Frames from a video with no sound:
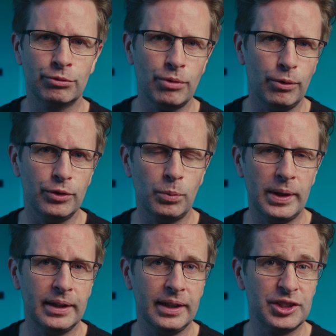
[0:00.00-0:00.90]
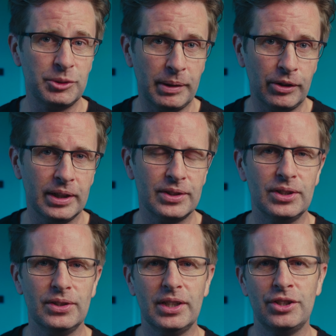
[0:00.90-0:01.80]
growth where
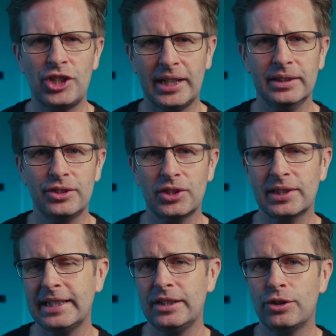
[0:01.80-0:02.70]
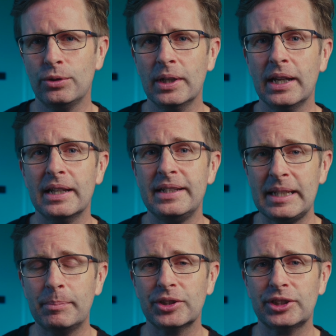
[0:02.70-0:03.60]
experiences and challenges lead to
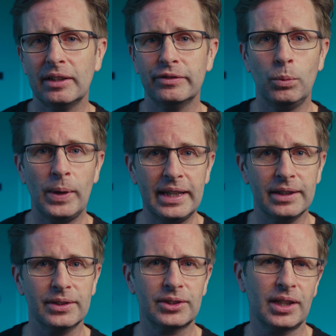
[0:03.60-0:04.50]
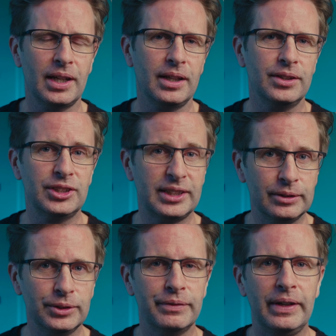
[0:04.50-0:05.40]
deeper self awareness,
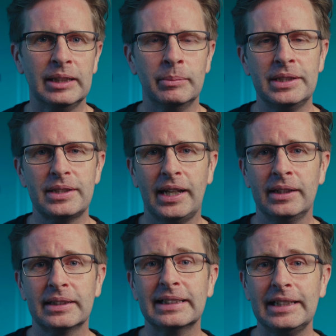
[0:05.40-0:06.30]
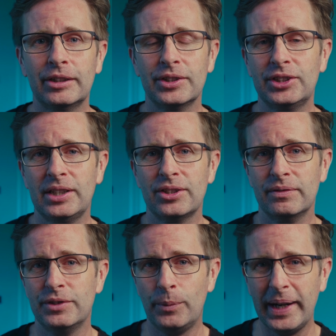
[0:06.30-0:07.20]
skill development, and clearer sense
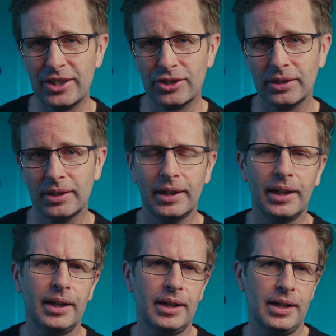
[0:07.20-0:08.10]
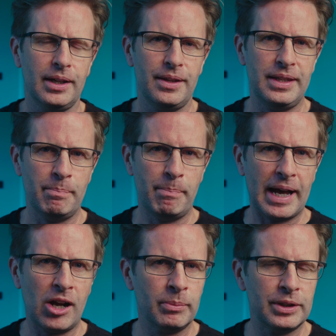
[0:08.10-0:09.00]
of direction. The
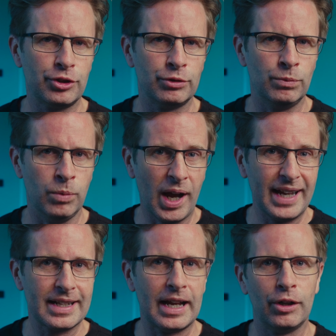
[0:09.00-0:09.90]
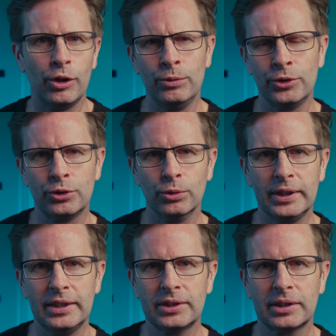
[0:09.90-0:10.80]
empowerment to write our own
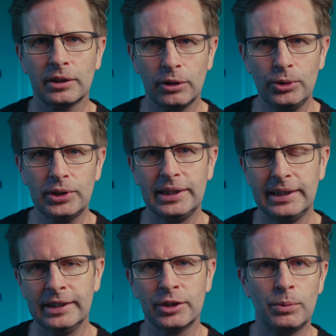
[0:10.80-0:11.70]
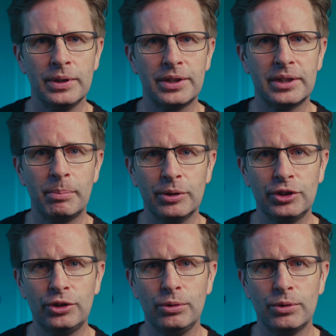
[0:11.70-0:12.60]
story is closely linked with the
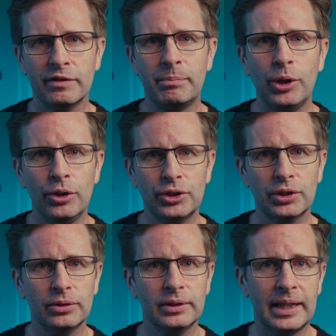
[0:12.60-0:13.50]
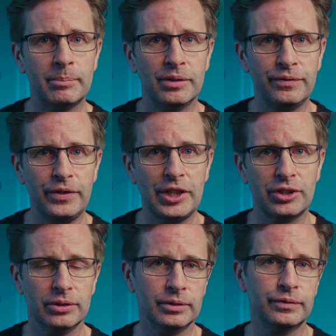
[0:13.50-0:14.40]
pursuit of personal and
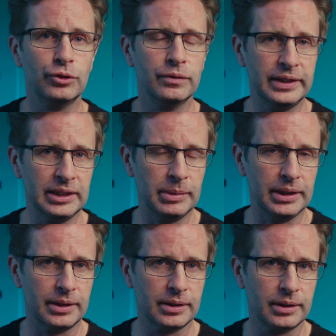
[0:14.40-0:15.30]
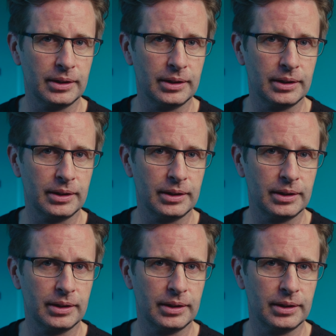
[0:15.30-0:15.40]
professional fulfillment.